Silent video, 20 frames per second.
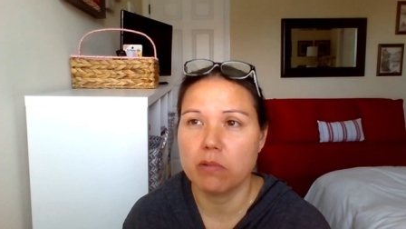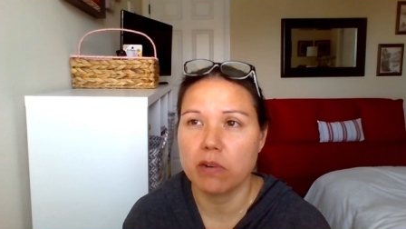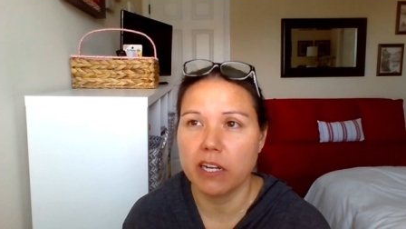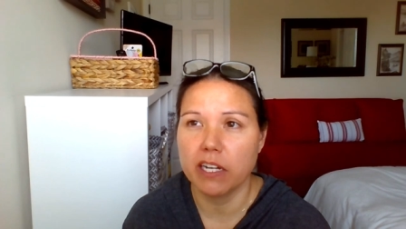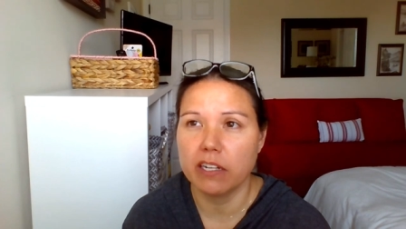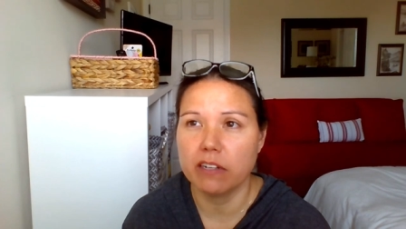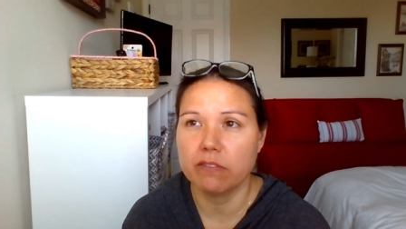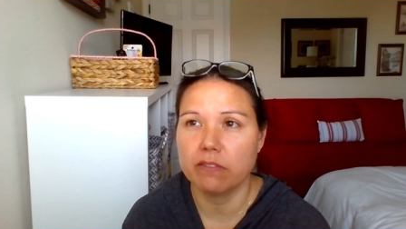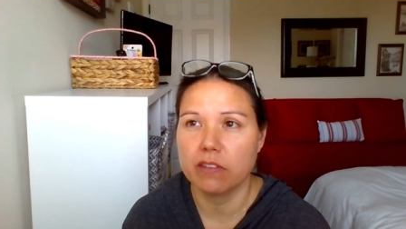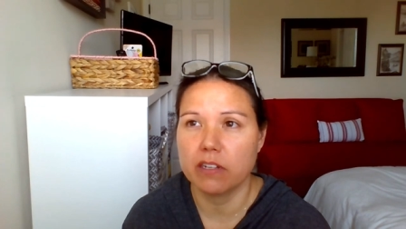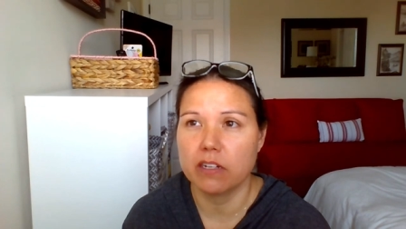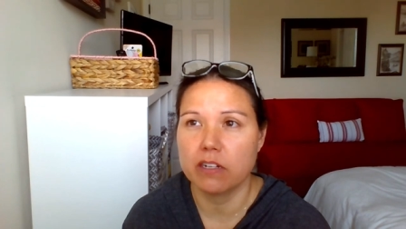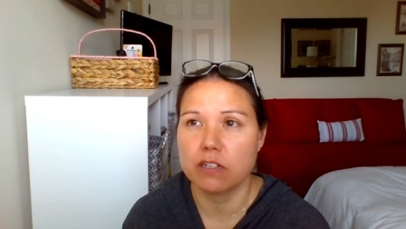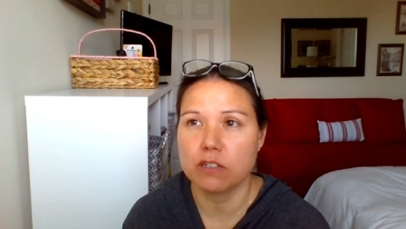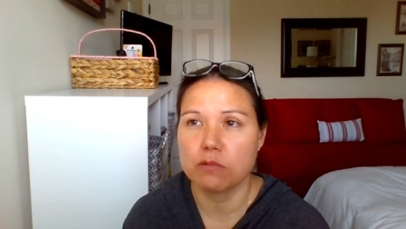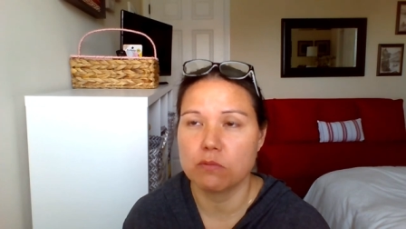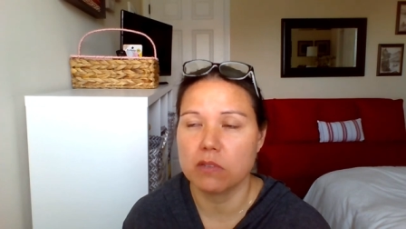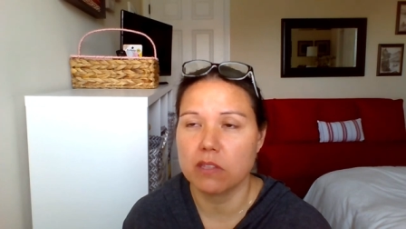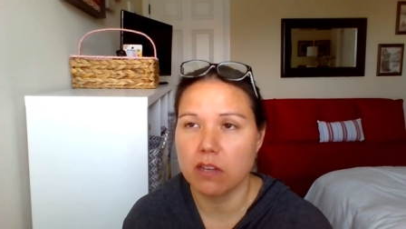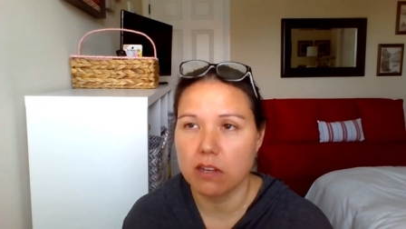brain of
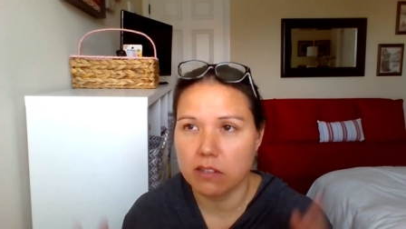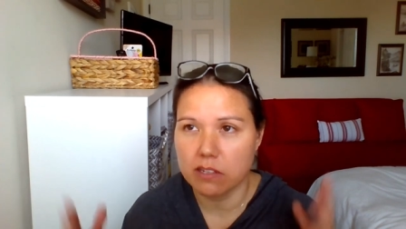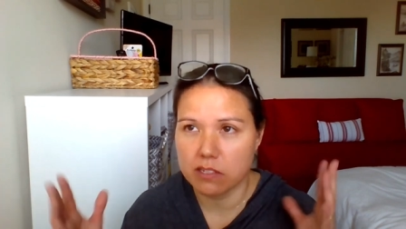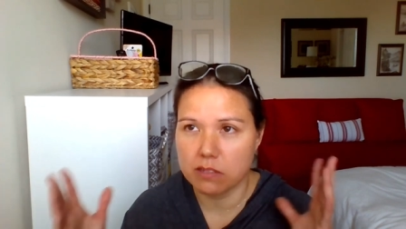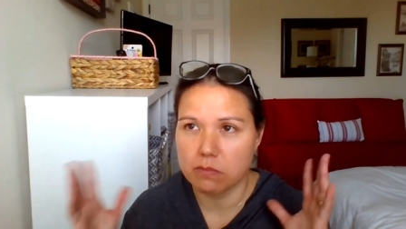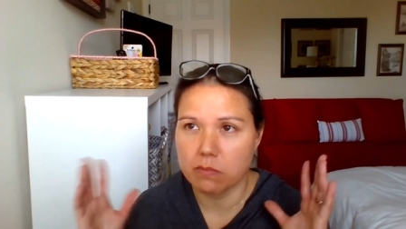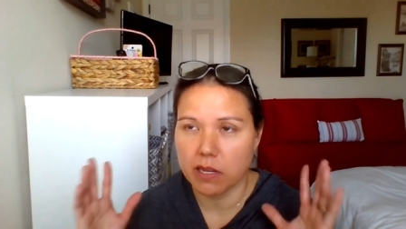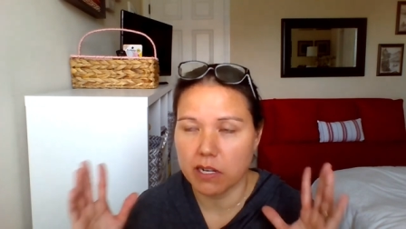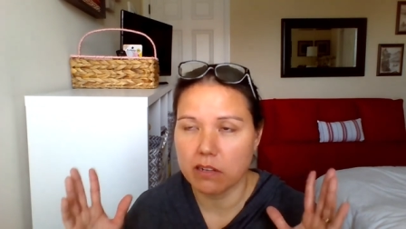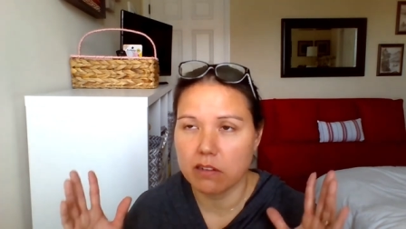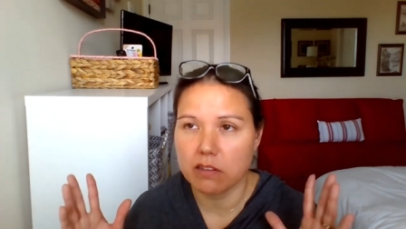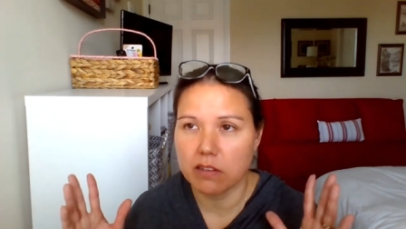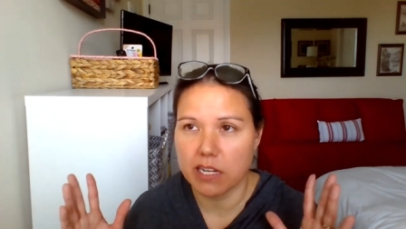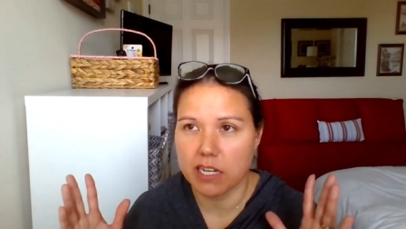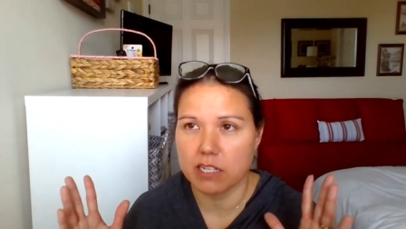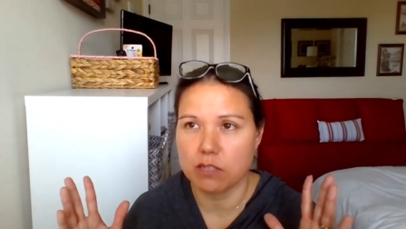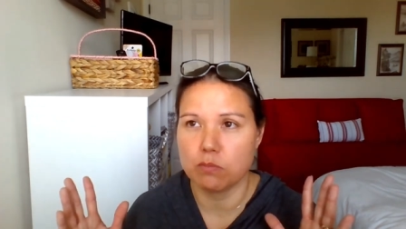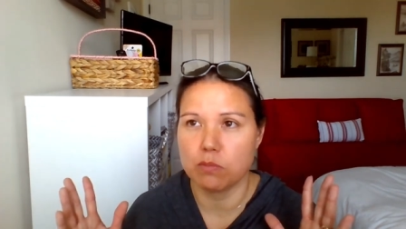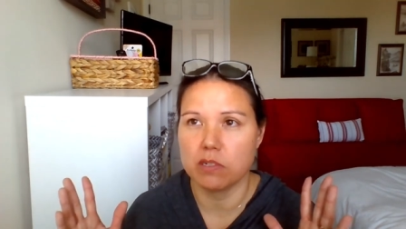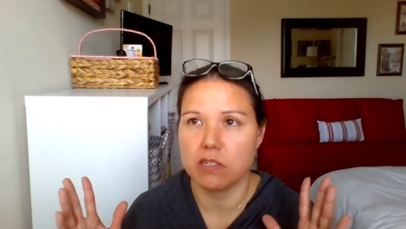theirs with all this medical
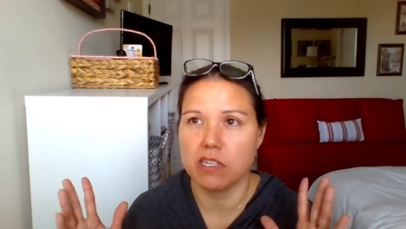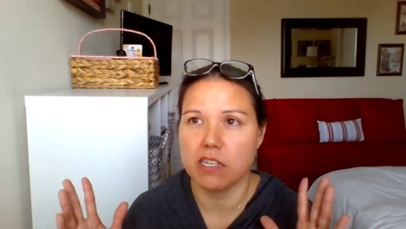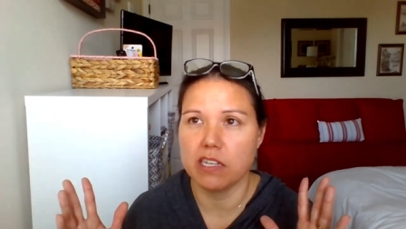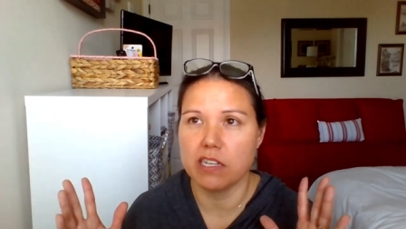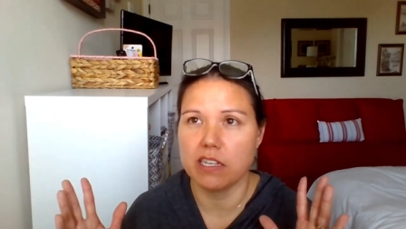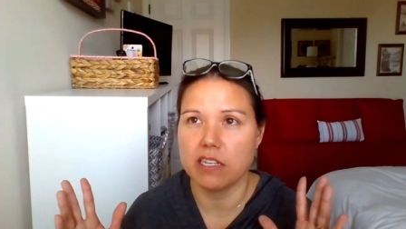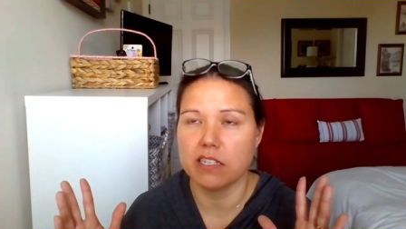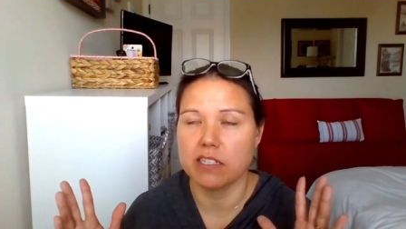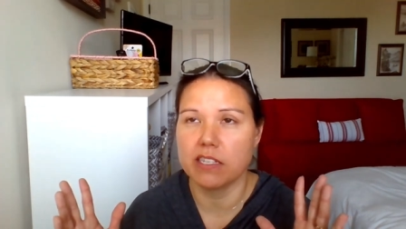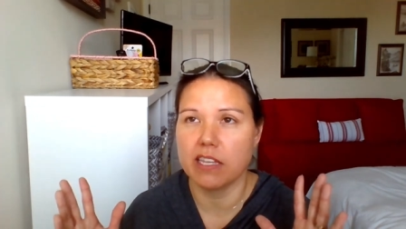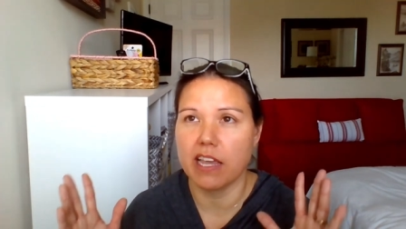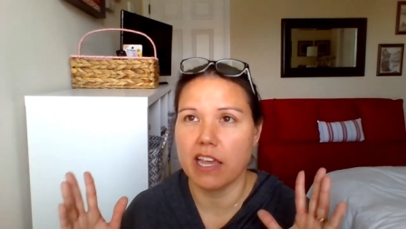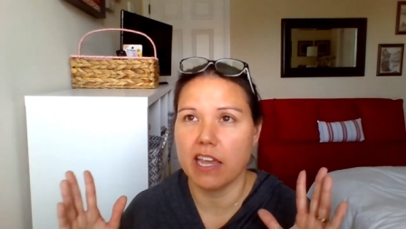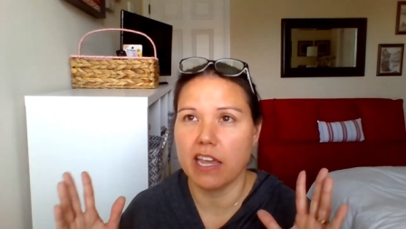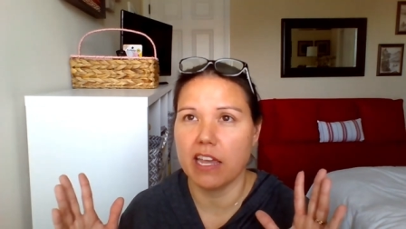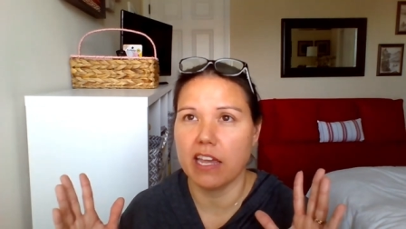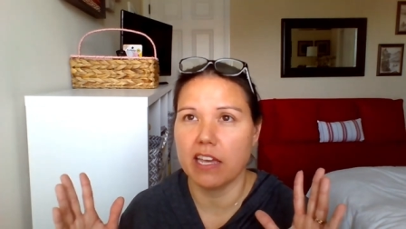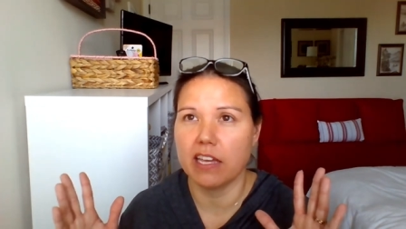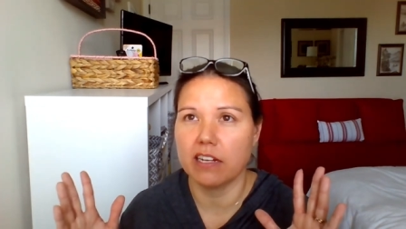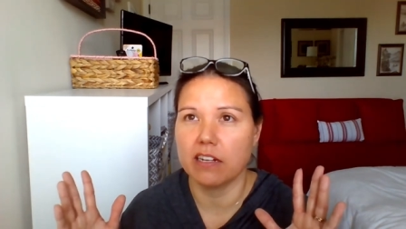expertise
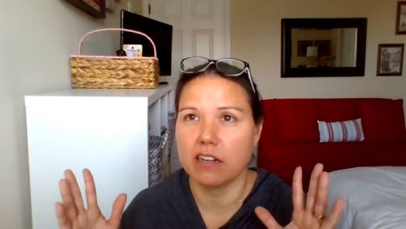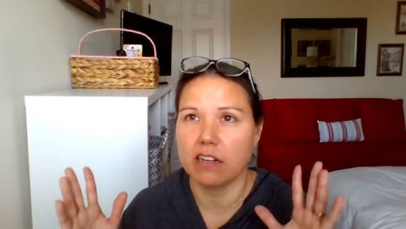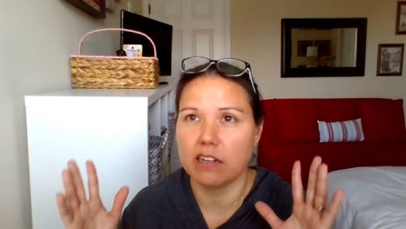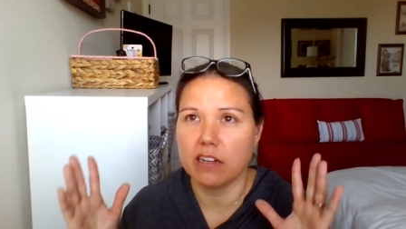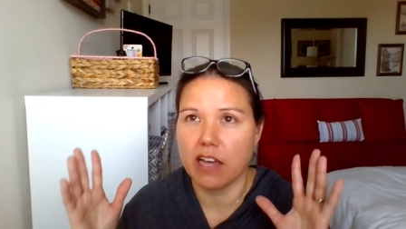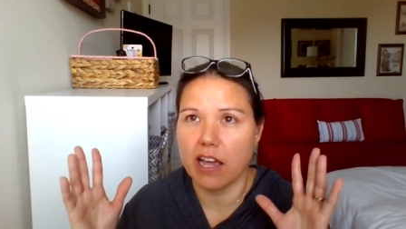and